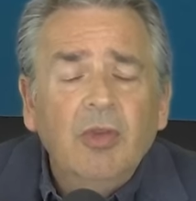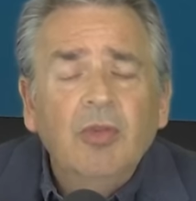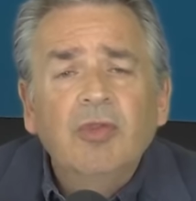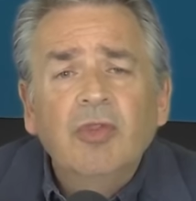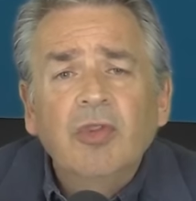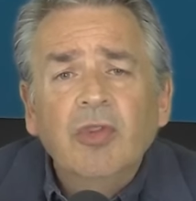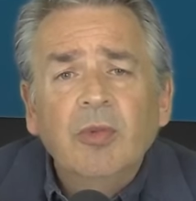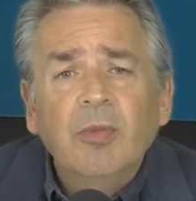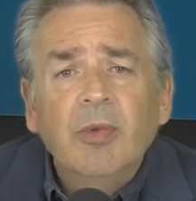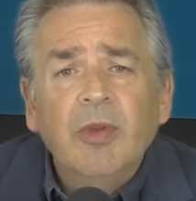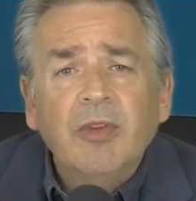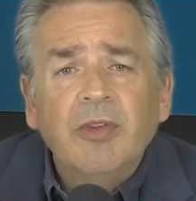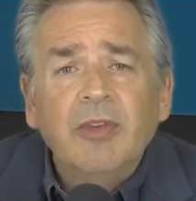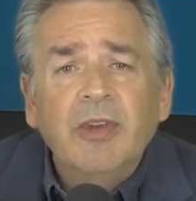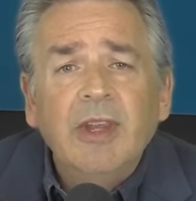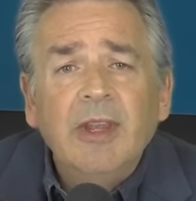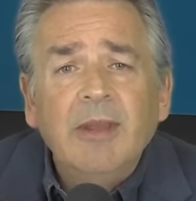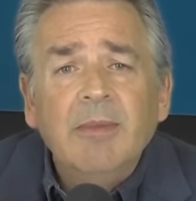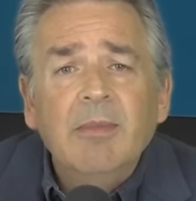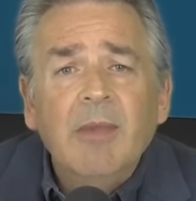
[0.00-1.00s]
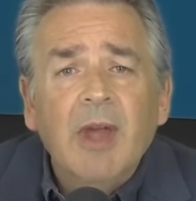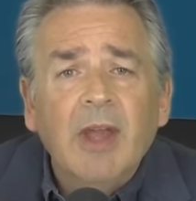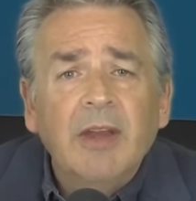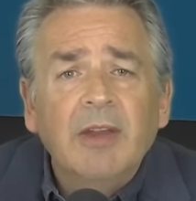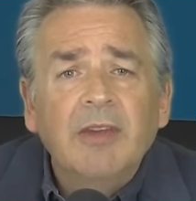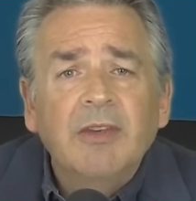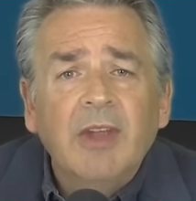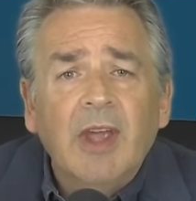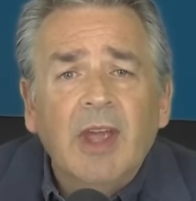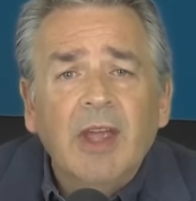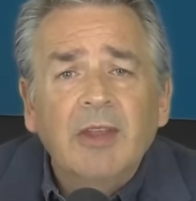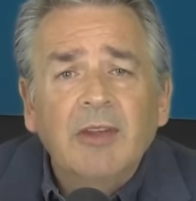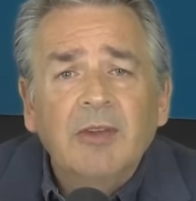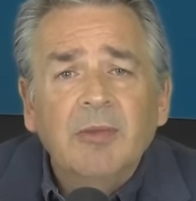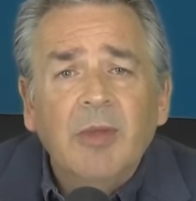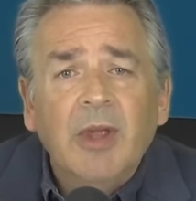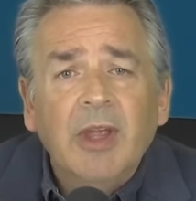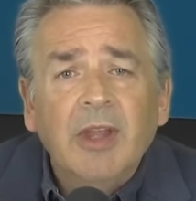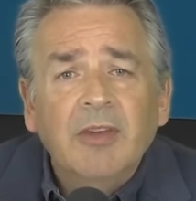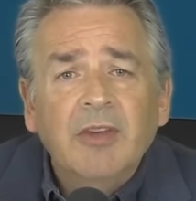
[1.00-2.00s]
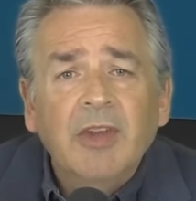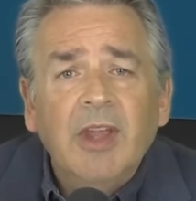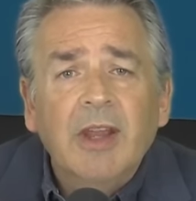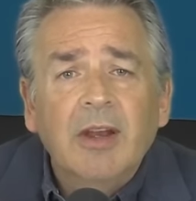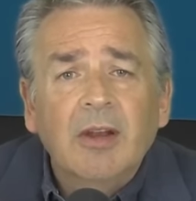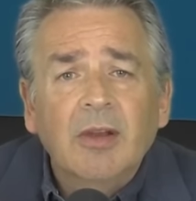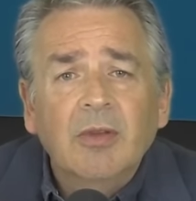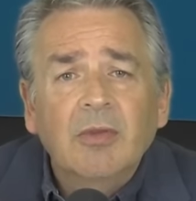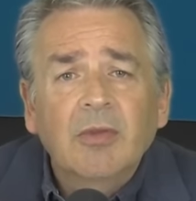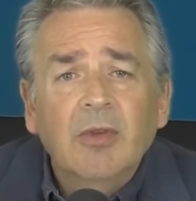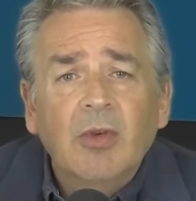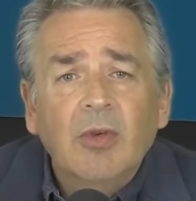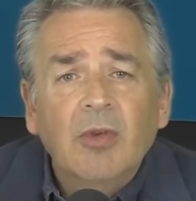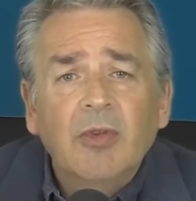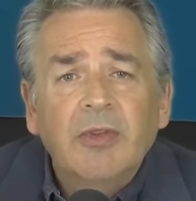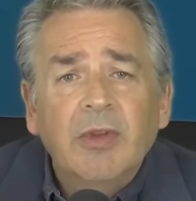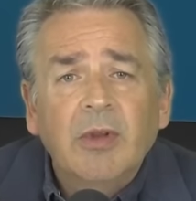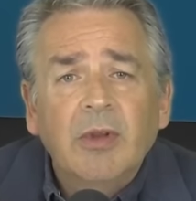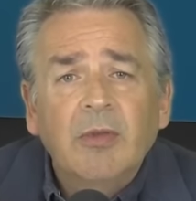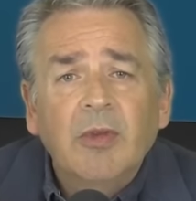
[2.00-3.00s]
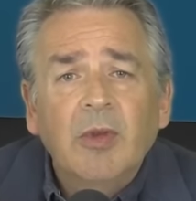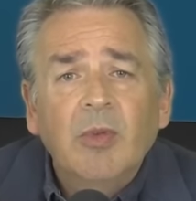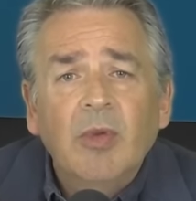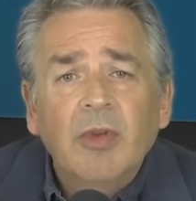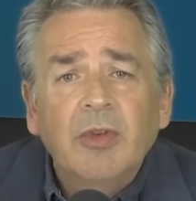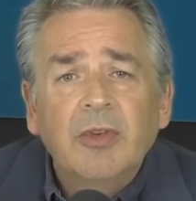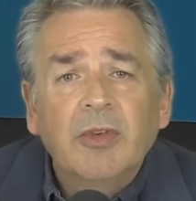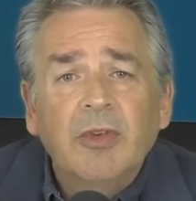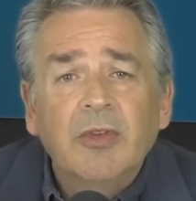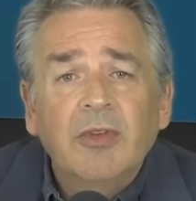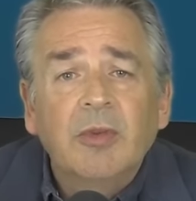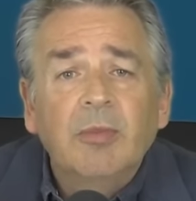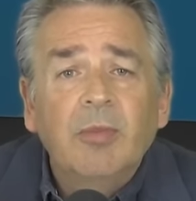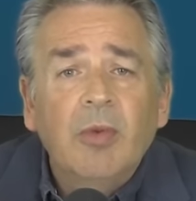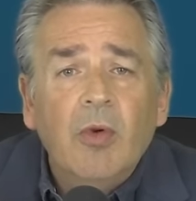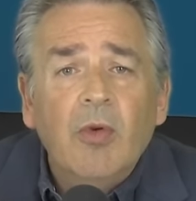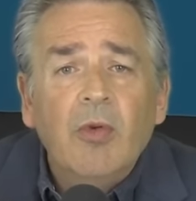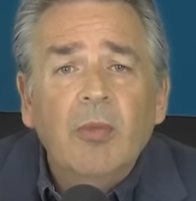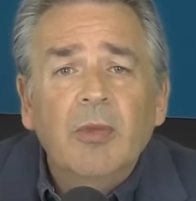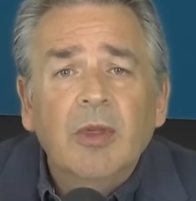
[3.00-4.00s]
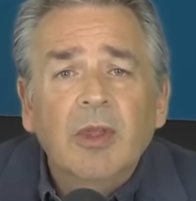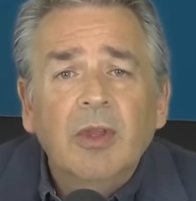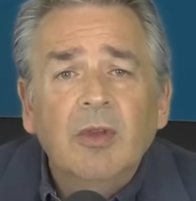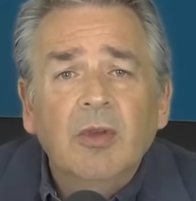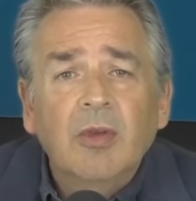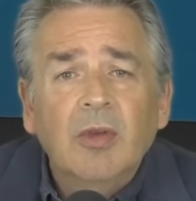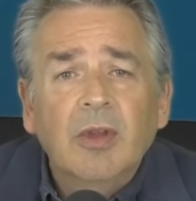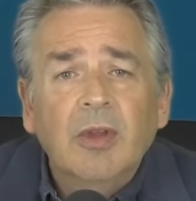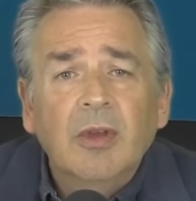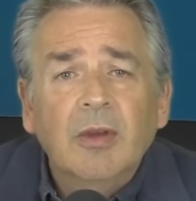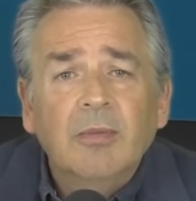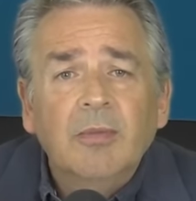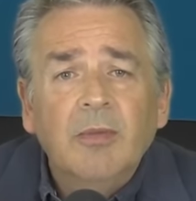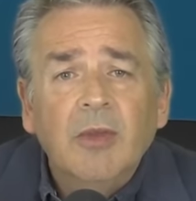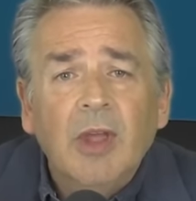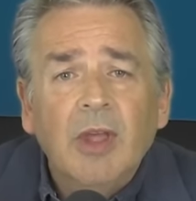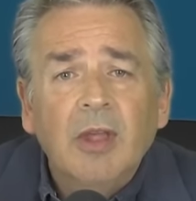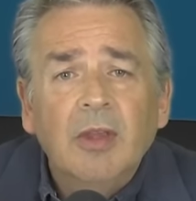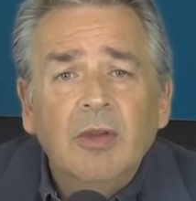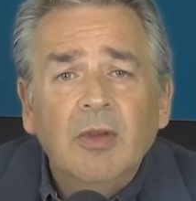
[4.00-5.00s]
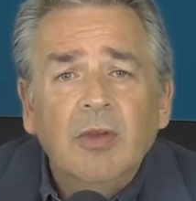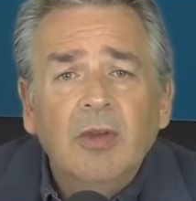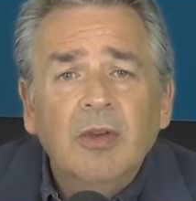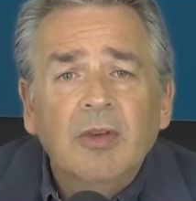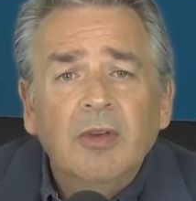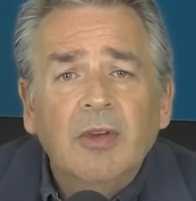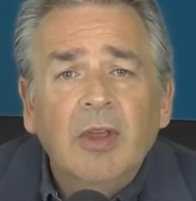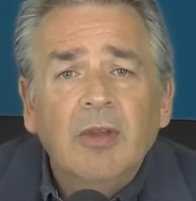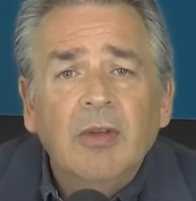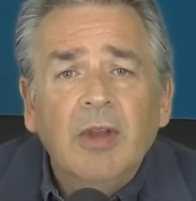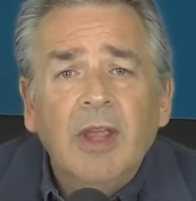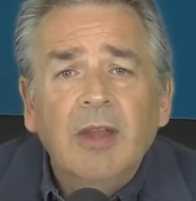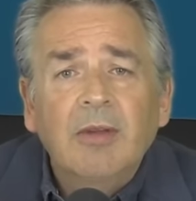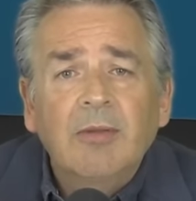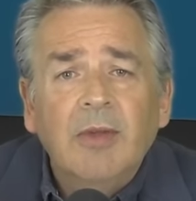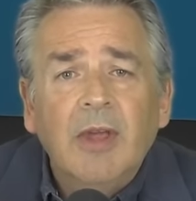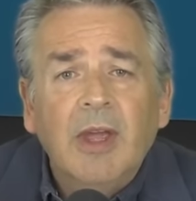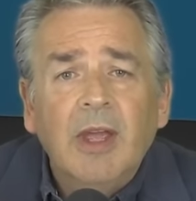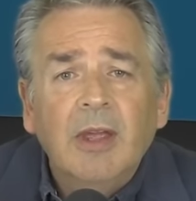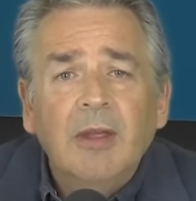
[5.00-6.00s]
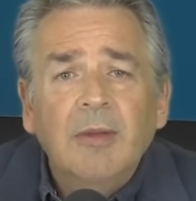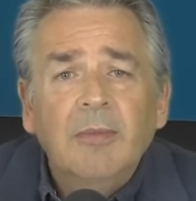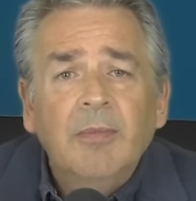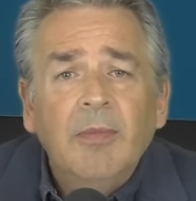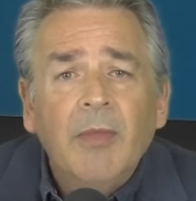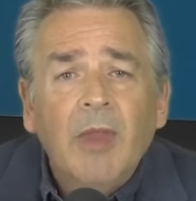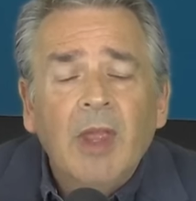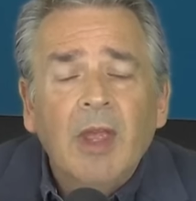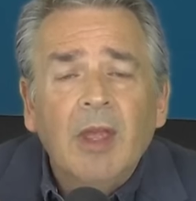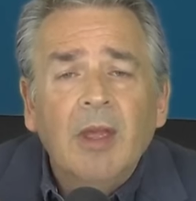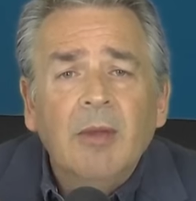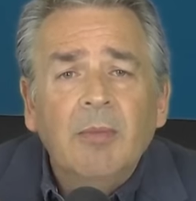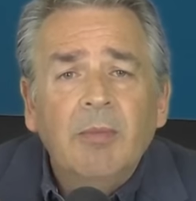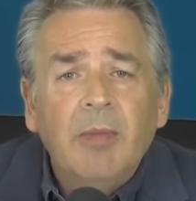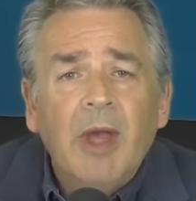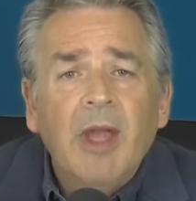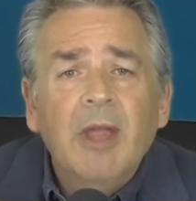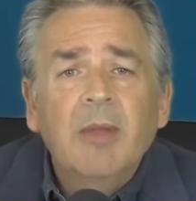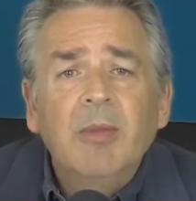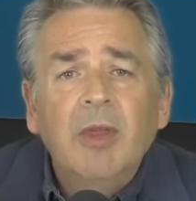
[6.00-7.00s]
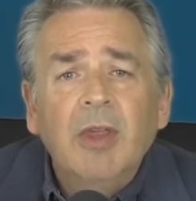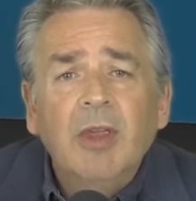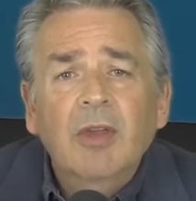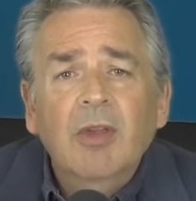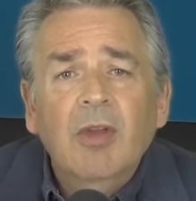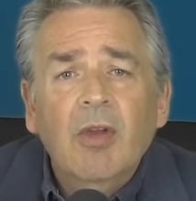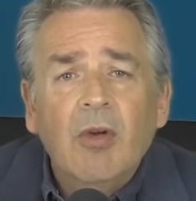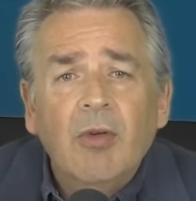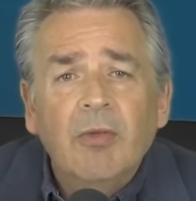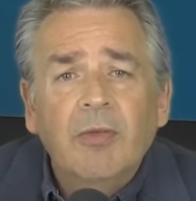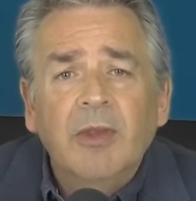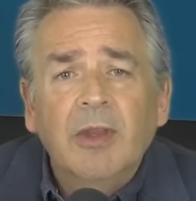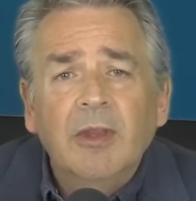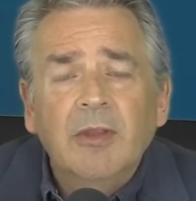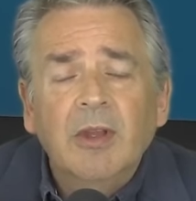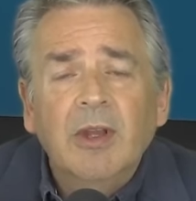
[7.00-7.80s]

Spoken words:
YouTube has demonetized my channel, of course, so if you want to support me, you can donate via Buy Me a Coffee.